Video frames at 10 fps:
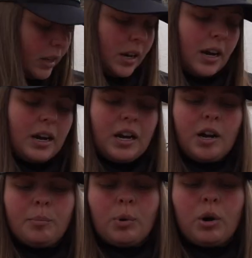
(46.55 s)

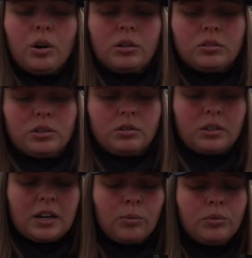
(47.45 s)
I
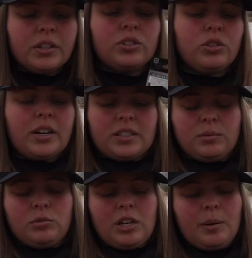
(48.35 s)
wanted to try
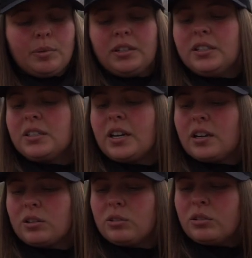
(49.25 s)
some Japanese
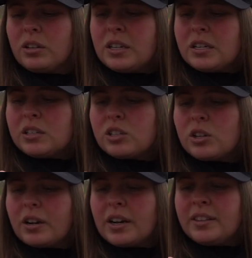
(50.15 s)
tackle.
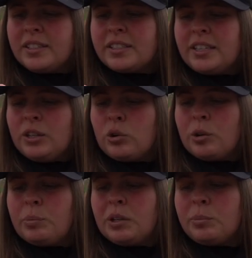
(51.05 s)
So I got these Decoy
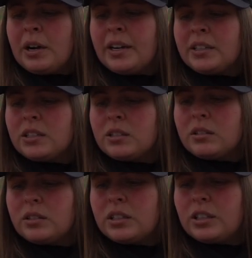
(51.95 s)
Big Bite
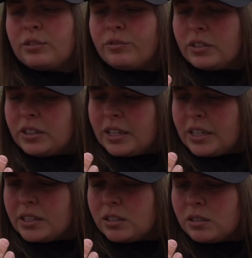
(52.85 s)

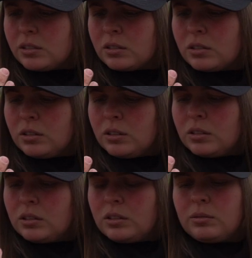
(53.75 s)
Finesse.
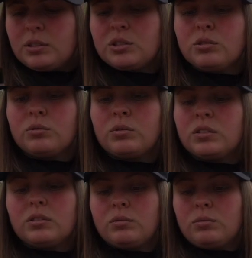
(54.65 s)
Not sure
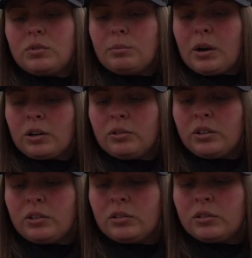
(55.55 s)
what model
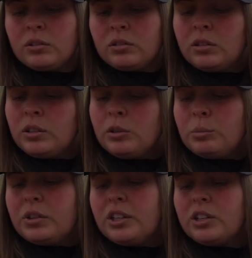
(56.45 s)
they are.
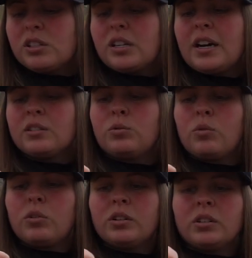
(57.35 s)
But they're a size
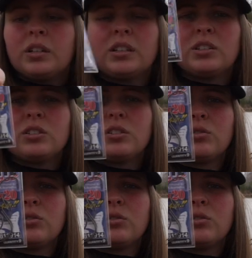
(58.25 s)
1, and it's just a